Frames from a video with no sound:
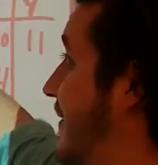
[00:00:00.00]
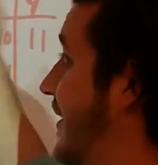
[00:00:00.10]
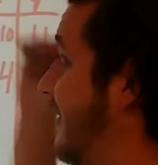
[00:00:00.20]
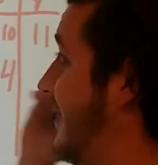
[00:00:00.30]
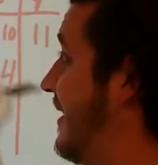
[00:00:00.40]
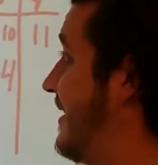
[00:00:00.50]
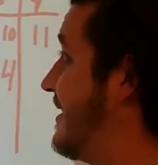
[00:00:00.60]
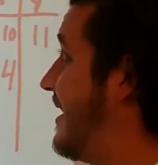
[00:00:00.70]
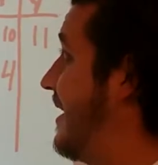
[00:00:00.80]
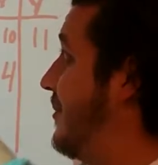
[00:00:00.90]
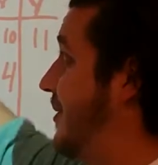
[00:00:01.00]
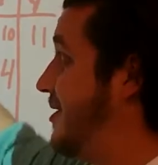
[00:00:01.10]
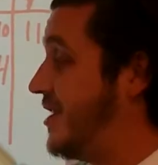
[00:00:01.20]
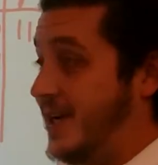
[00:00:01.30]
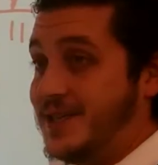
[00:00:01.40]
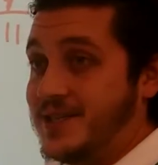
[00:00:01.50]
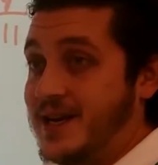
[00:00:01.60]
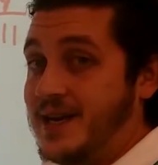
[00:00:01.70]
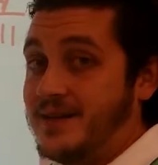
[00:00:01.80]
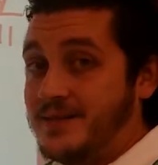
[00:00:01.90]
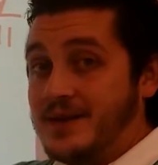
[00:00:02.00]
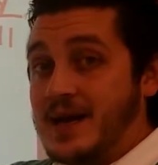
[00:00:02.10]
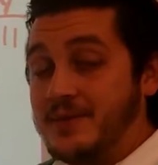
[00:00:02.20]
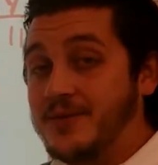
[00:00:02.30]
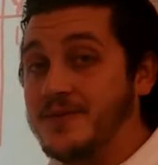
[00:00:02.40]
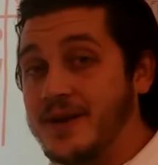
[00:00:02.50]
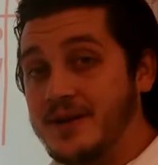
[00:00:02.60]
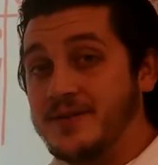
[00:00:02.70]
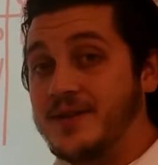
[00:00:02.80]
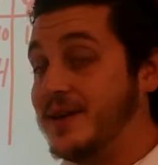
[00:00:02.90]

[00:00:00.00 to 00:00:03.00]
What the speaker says: value of negative 10 is 10. We change that. Absolute value is